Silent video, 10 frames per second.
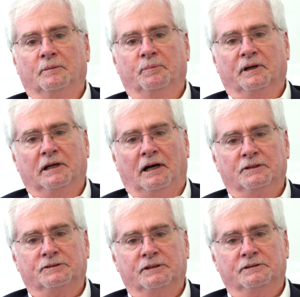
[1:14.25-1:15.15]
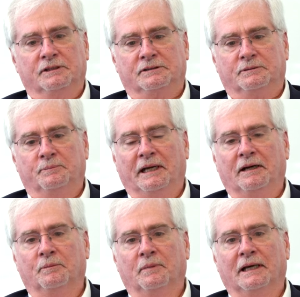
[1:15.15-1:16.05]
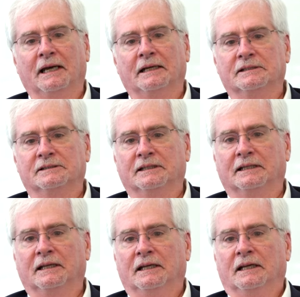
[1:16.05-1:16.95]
precaution just to bear in mind is that